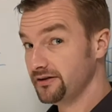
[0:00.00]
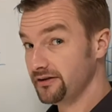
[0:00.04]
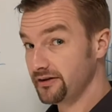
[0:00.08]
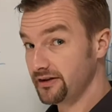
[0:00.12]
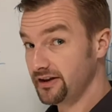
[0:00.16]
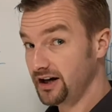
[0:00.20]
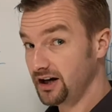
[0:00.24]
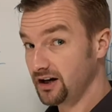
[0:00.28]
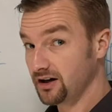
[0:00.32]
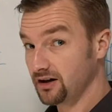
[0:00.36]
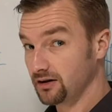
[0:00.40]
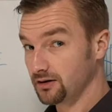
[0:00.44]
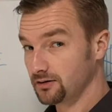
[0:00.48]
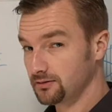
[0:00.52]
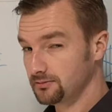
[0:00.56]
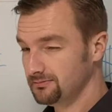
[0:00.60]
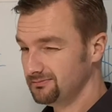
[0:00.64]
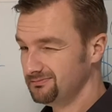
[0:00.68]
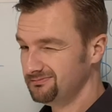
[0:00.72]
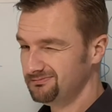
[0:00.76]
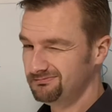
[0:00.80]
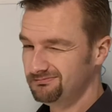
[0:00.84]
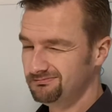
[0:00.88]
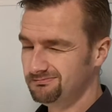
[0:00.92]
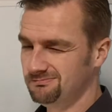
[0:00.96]
there.
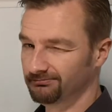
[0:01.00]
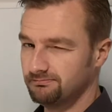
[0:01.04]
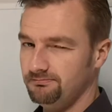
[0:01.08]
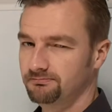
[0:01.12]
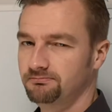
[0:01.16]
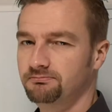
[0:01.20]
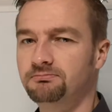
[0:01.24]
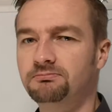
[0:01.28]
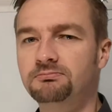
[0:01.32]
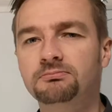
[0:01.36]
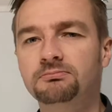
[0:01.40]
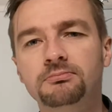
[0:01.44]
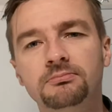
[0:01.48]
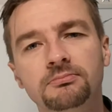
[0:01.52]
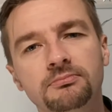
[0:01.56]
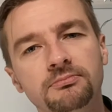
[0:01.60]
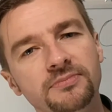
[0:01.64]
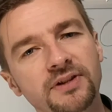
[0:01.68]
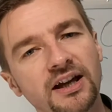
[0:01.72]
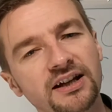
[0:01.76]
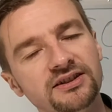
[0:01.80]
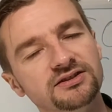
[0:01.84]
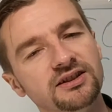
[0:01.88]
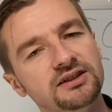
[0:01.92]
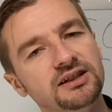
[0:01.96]

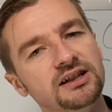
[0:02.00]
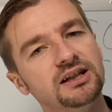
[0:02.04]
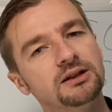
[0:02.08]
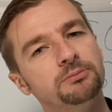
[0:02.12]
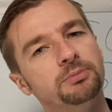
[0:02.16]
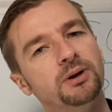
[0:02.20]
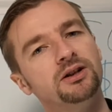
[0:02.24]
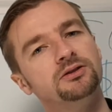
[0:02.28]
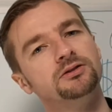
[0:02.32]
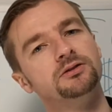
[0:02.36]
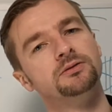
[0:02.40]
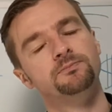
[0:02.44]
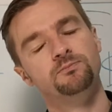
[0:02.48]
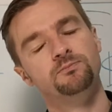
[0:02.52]
Nice to think about.